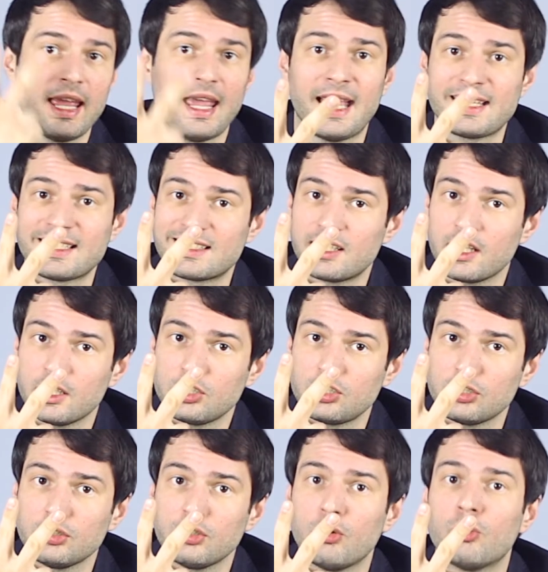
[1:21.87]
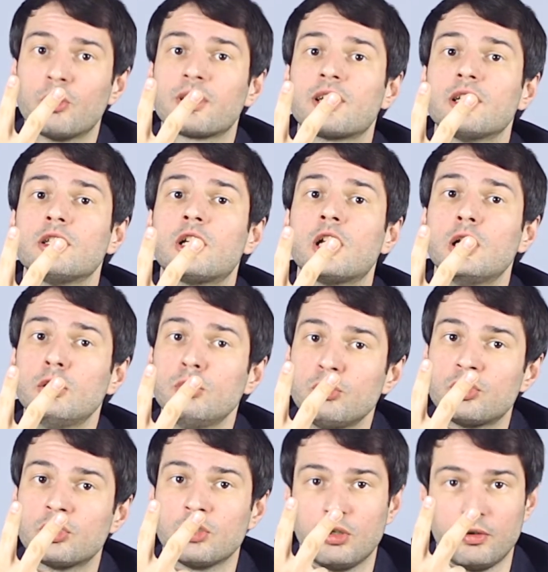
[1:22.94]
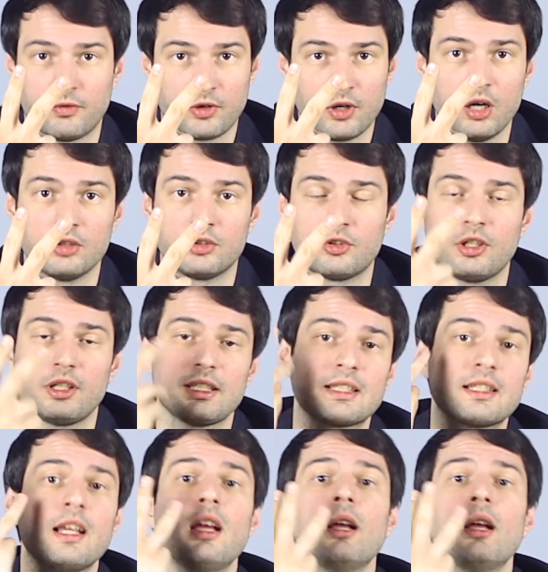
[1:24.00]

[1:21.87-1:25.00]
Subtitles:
extension or conclusion of contracts,